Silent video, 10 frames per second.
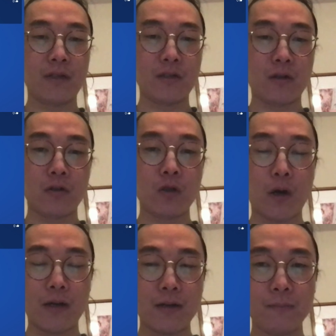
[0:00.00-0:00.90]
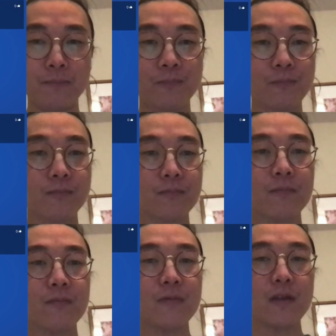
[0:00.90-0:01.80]
called Torque.
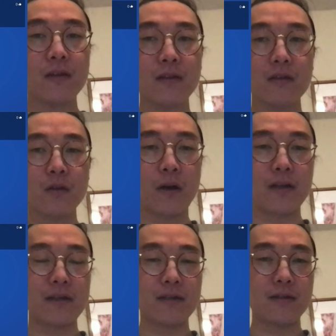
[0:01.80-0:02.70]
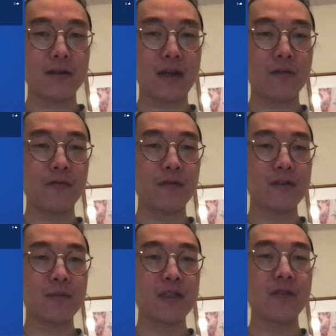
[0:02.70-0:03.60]
Torque is kind of
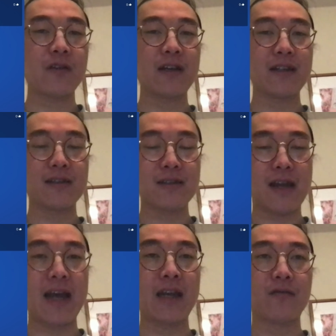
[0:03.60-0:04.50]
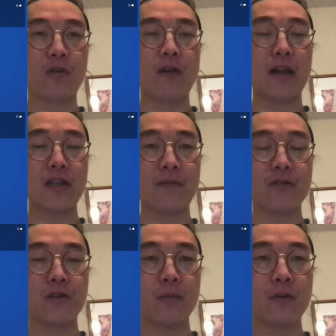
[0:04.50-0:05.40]
specifically designed for writing
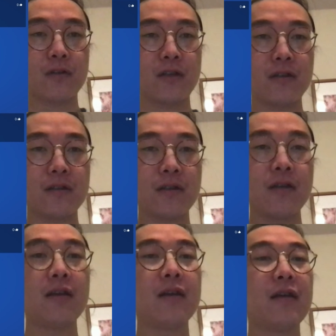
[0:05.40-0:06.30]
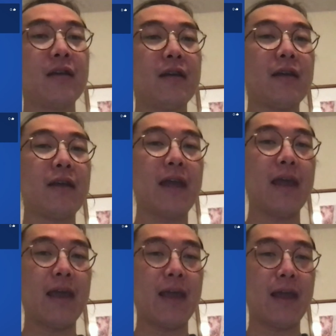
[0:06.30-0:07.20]
JavaScript built-ins.
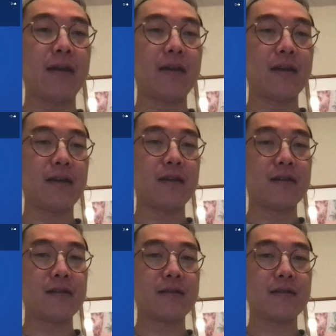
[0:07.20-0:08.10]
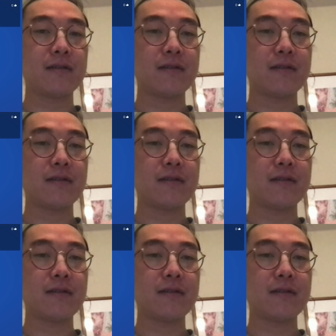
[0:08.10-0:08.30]
And it is